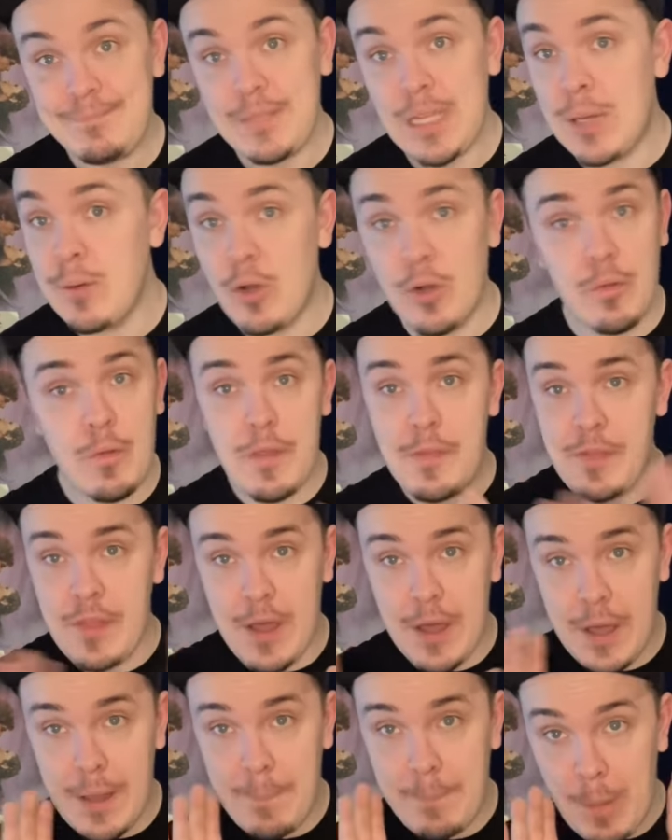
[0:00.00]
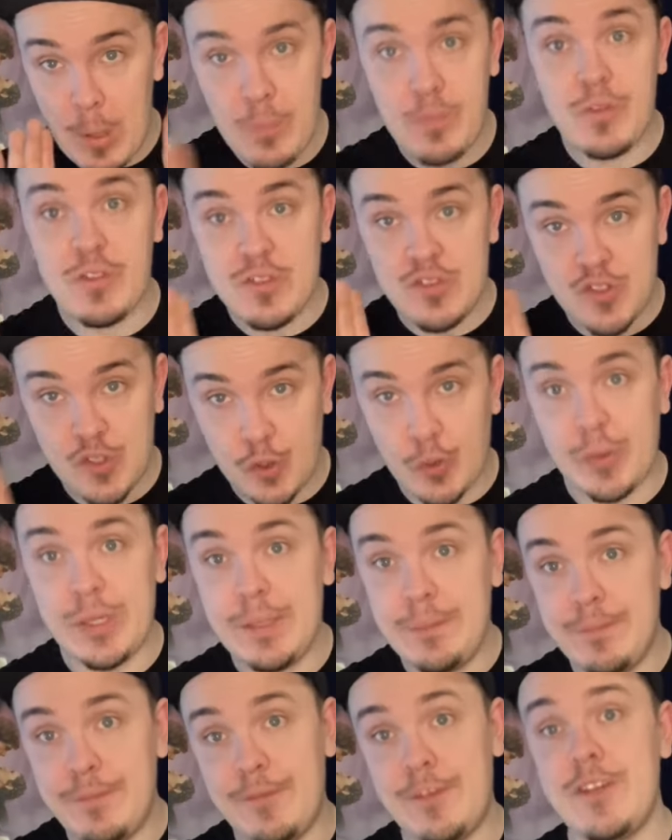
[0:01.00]
along with uh, both
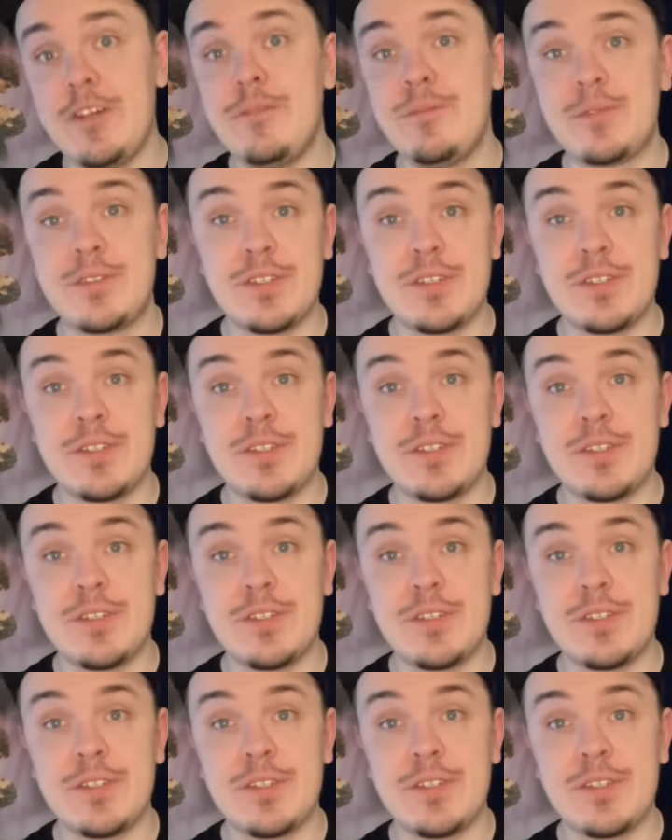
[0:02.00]
Scream films